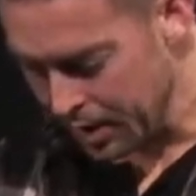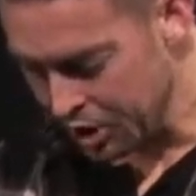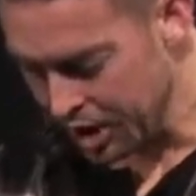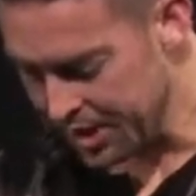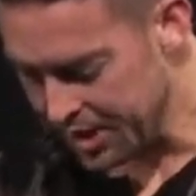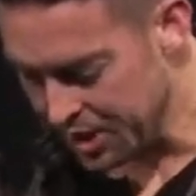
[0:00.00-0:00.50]

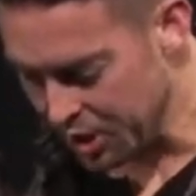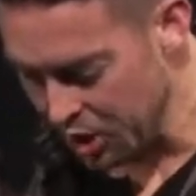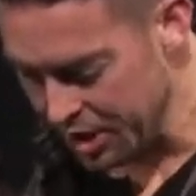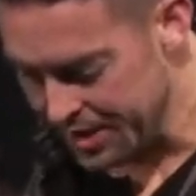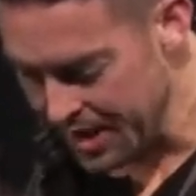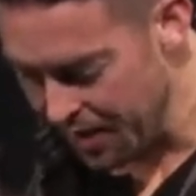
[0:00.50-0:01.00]
Genesis
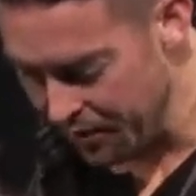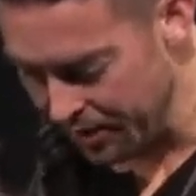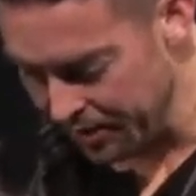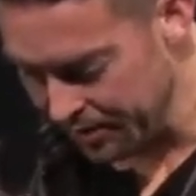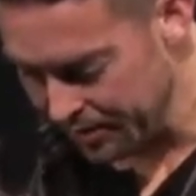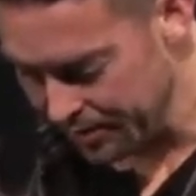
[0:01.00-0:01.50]

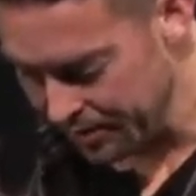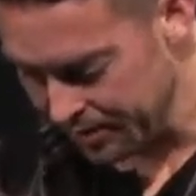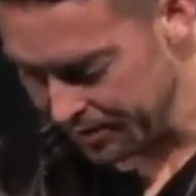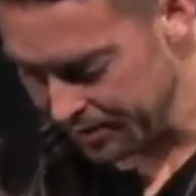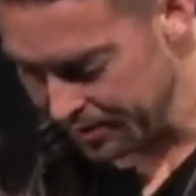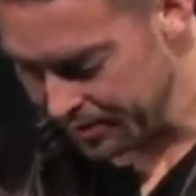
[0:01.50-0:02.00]
37,
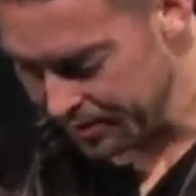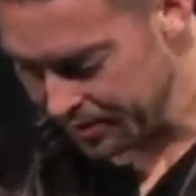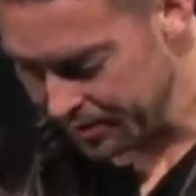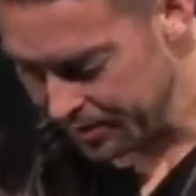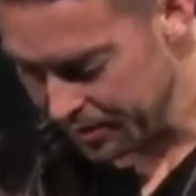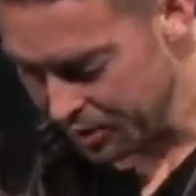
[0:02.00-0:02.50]

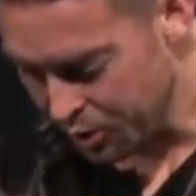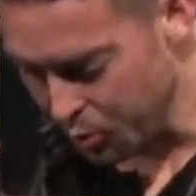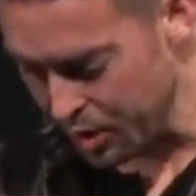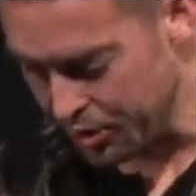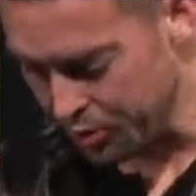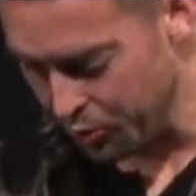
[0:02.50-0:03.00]

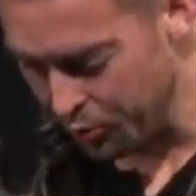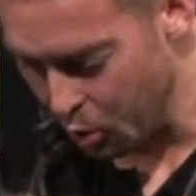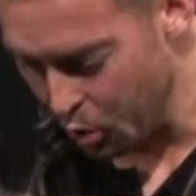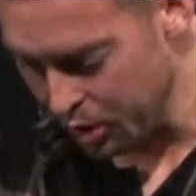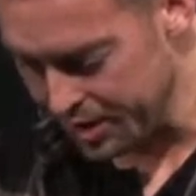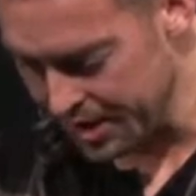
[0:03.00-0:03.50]
3 through
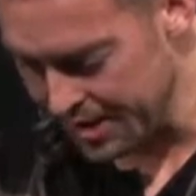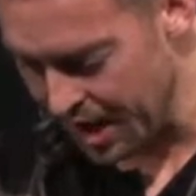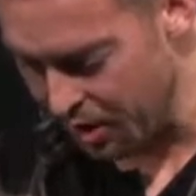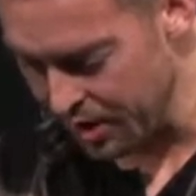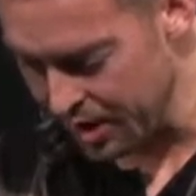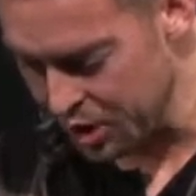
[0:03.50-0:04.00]
4 says,
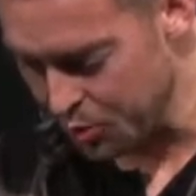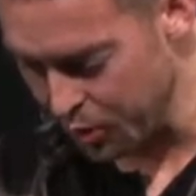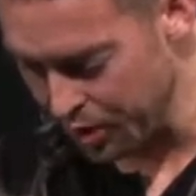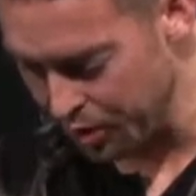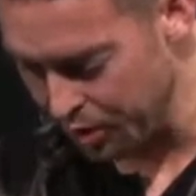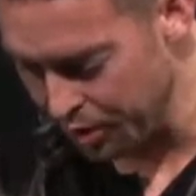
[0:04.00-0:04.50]
Now
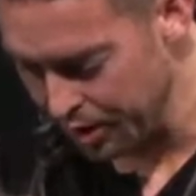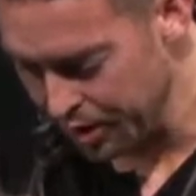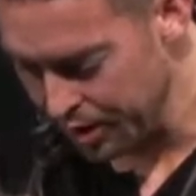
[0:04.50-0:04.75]
Israel